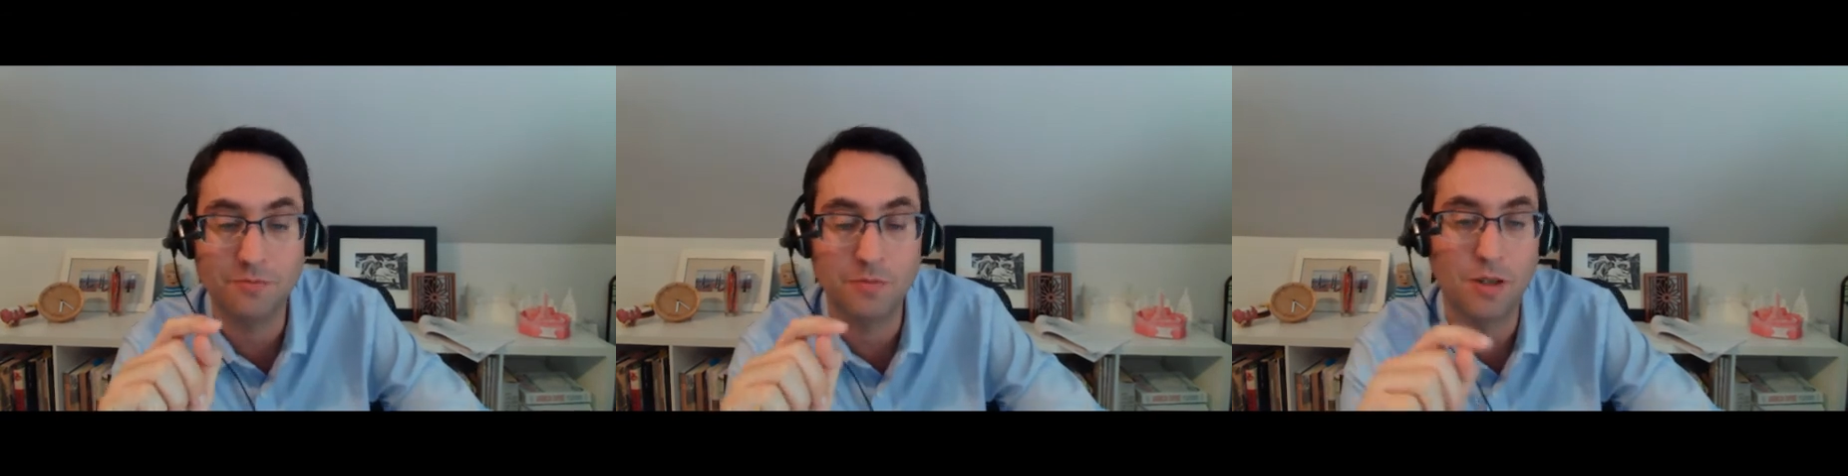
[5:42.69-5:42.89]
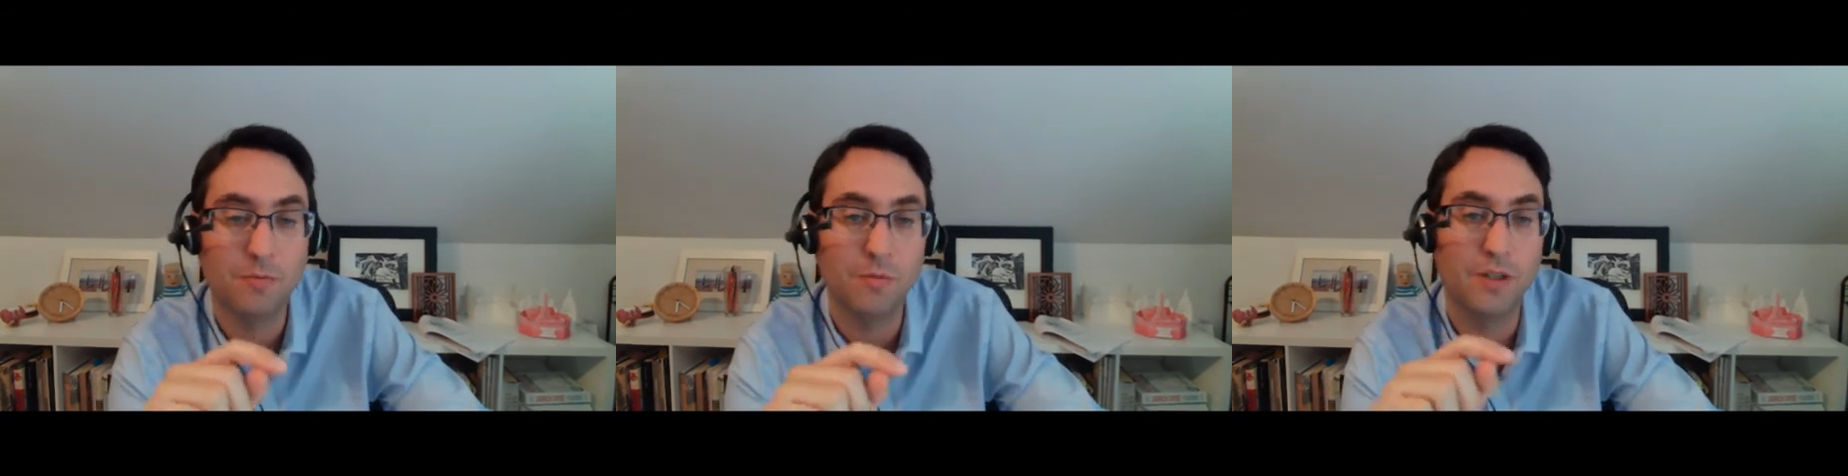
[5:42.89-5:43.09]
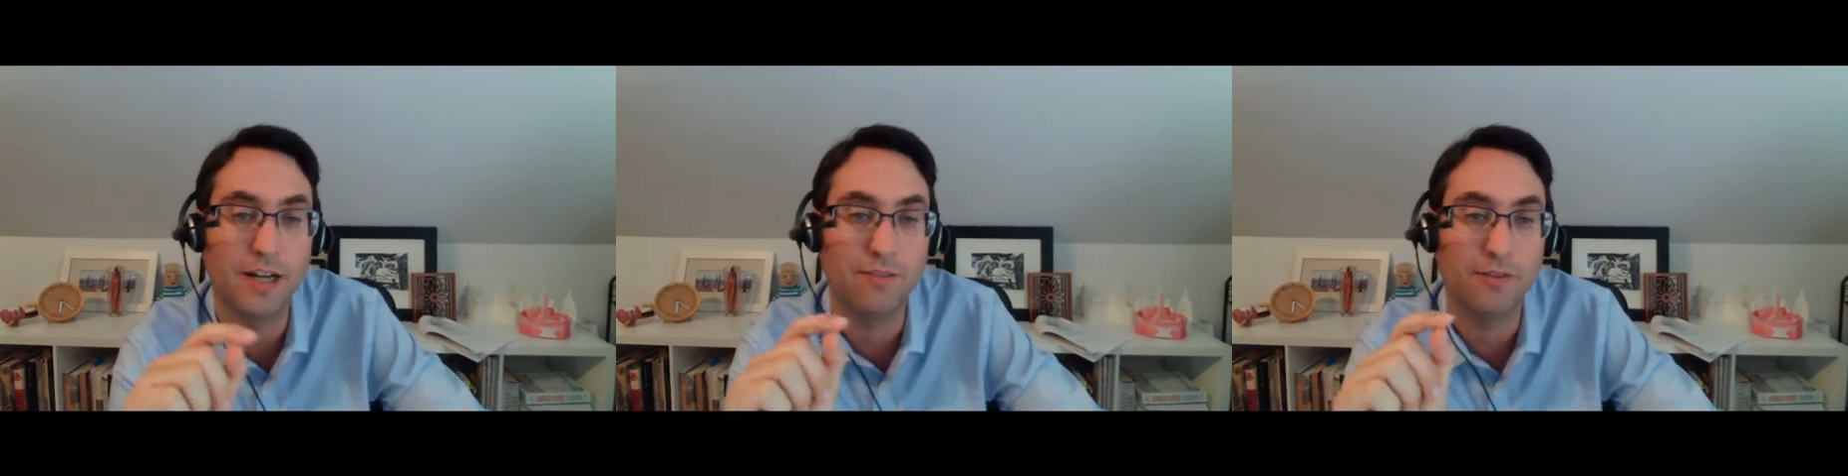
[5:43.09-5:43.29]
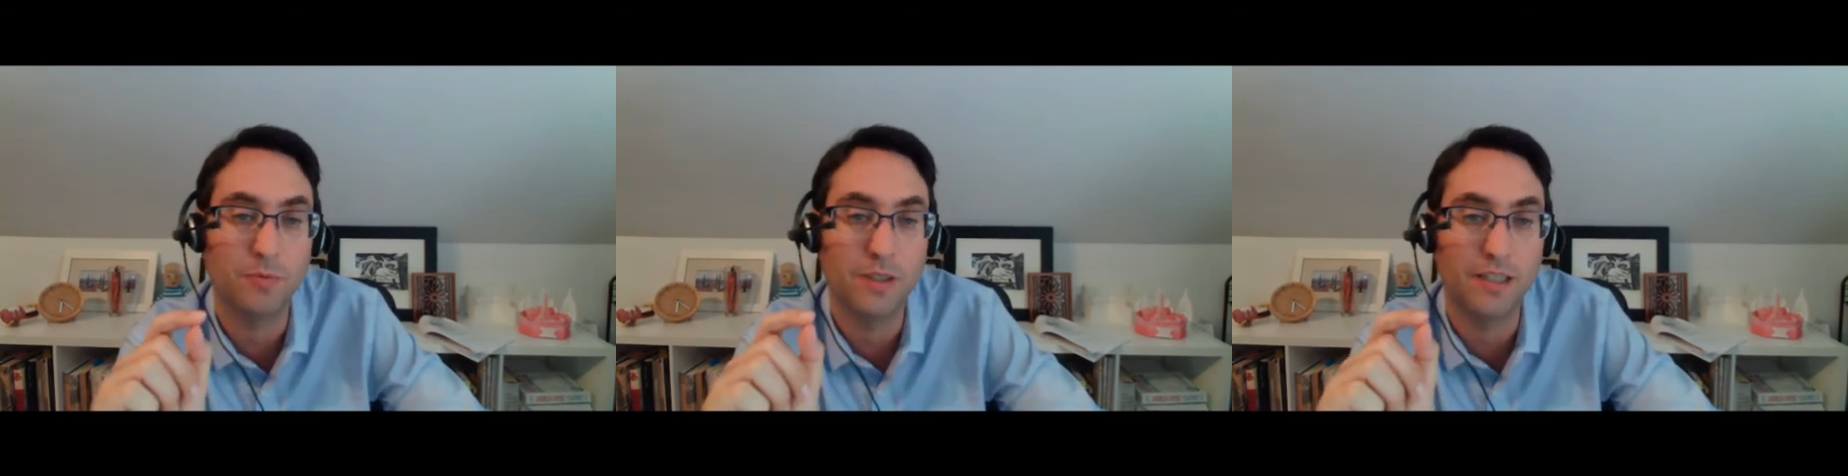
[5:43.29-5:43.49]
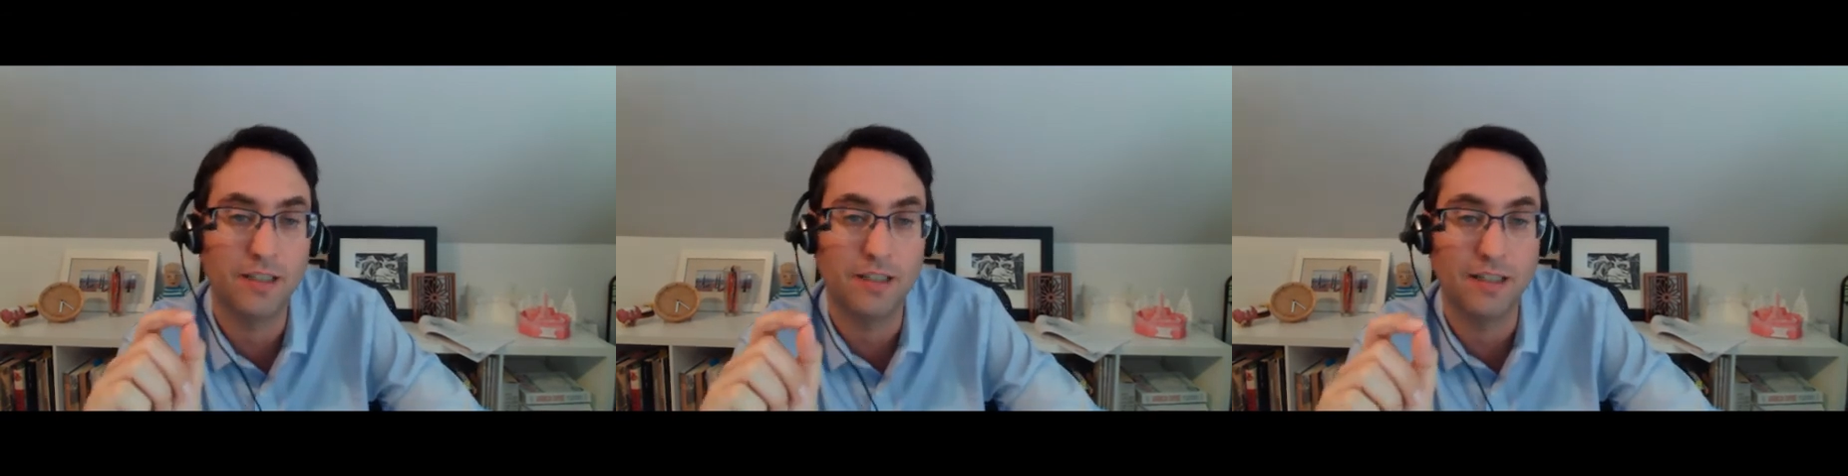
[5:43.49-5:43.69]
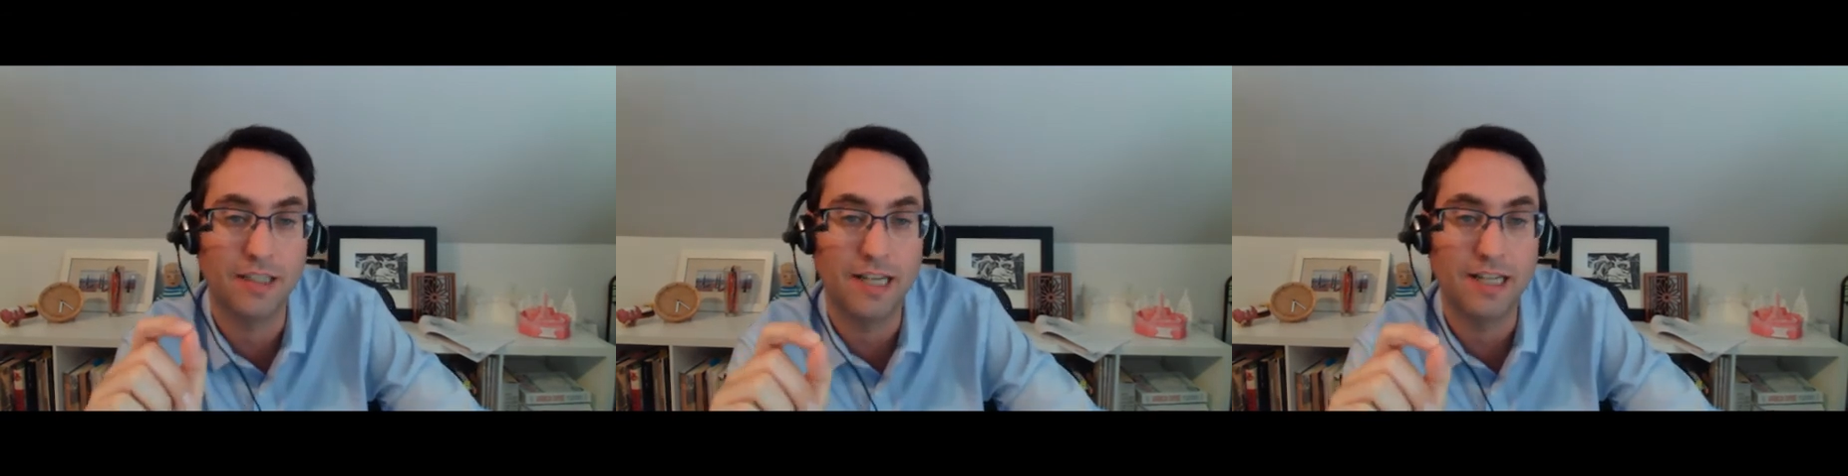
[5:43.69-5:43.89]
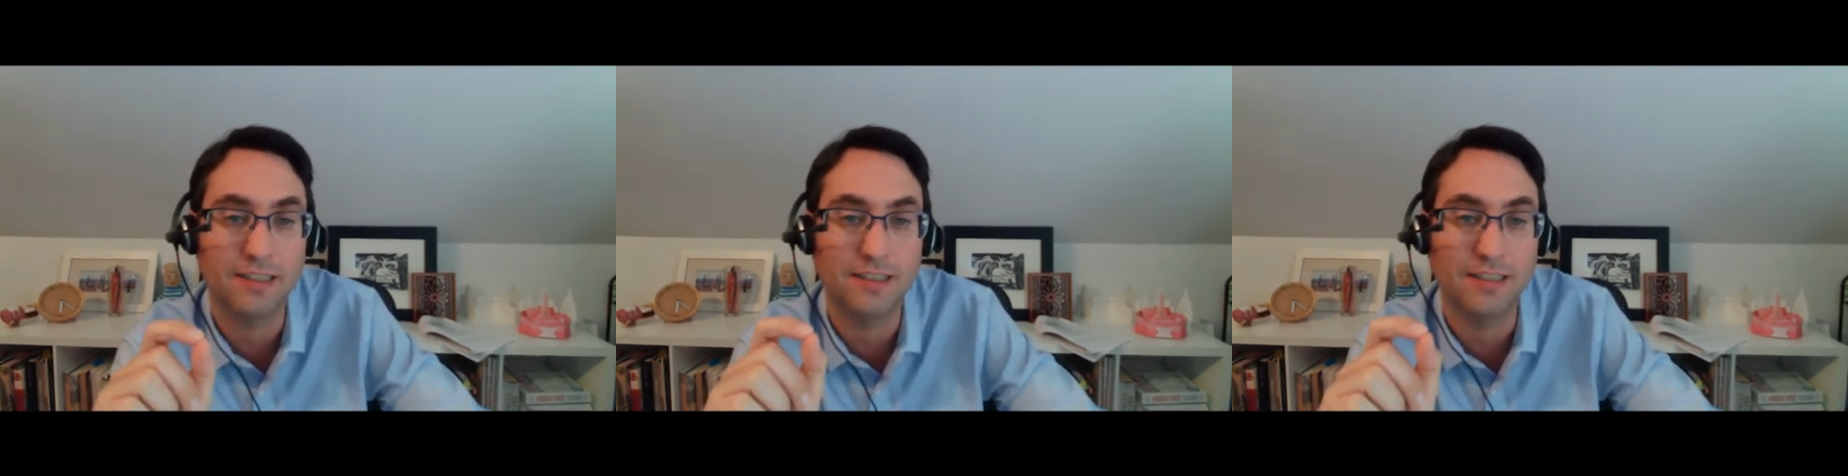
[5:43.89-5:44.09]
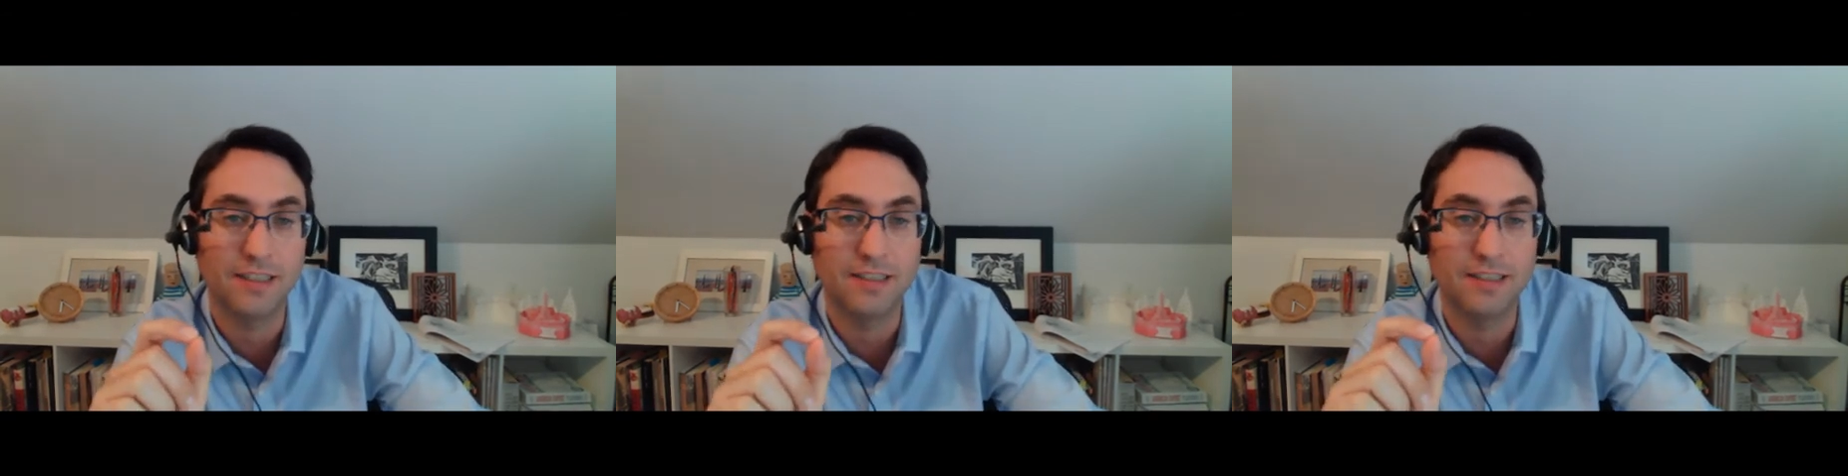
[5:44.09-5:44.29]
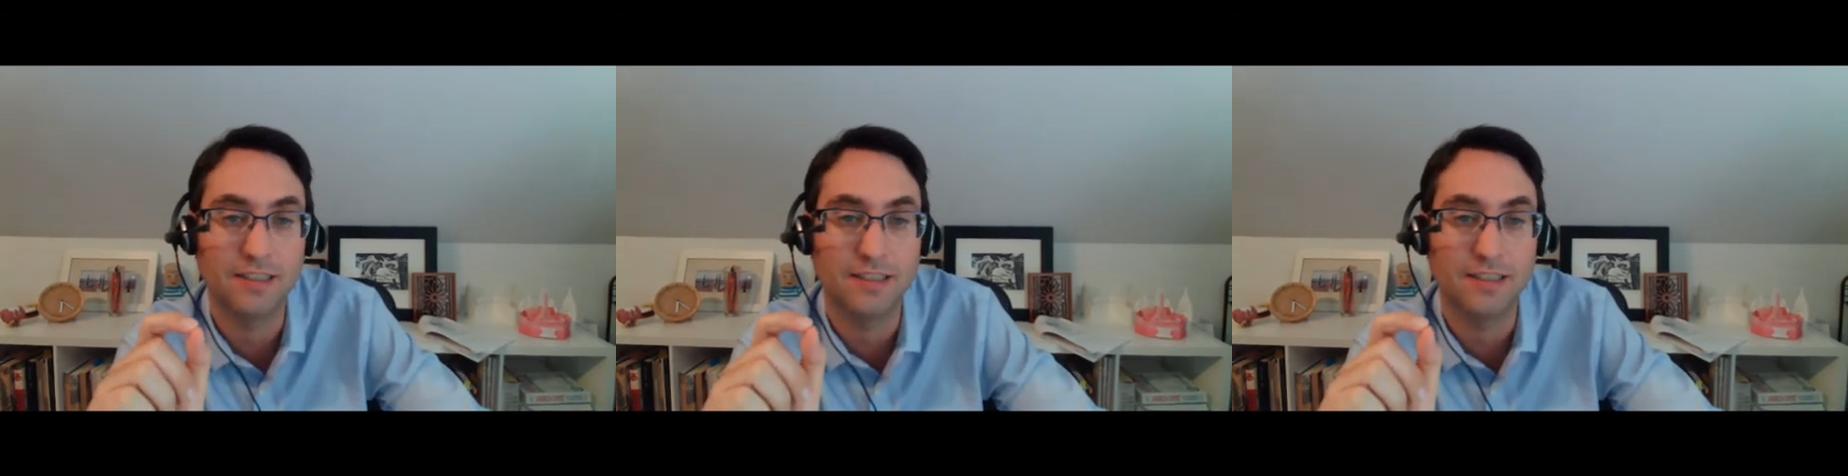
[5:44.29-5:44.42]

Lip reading: Remember, have to be less than